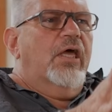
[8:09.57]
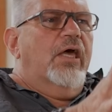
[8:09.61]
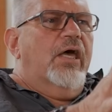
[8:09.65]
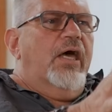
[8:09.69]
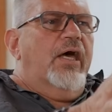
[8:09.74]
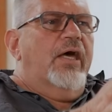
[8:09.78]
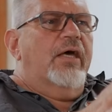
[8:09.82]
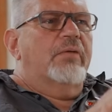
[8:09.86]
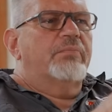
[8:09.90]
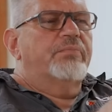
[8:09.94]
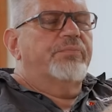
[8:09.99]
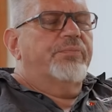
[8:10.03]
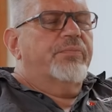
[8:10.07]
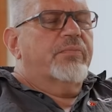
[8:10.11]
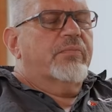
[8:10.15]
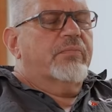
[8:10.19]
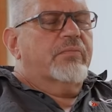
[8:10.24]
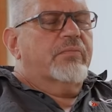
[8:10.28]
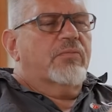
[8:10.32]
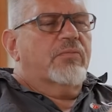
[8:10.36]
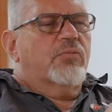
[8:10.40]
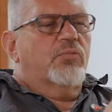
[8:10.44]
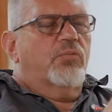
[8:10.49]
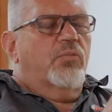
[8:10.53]
um,
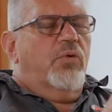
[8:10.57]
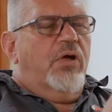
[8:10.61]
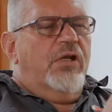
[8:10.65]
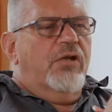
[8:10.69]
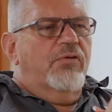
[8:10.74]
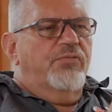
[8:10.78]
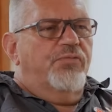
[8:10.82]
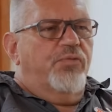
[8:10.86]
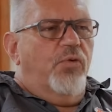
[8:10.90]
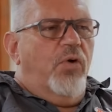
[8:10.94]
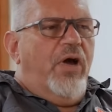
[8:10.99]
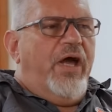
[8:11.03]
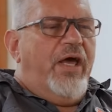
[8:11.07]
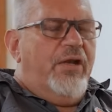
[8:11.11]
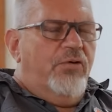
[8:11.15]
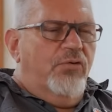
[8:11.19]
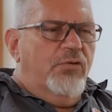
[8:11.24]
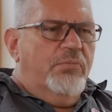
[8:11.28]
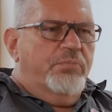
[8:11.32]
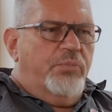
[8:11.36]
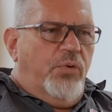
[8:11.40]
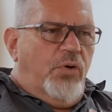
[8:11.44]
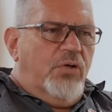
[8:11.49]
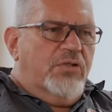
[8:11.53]

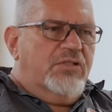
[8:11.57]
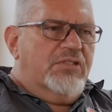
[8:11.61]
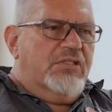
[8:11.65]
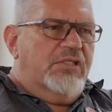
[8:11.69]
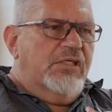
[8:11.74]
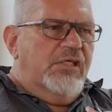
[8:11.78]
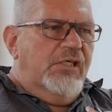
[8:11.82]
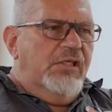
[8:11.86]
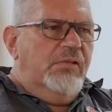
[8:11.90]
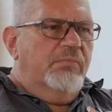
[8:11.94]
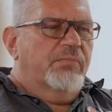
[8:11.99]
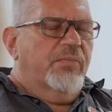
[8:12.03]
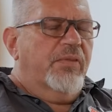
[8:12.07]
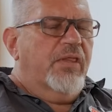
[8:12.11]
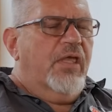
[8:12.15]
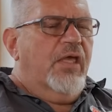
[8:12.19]
10400 Part C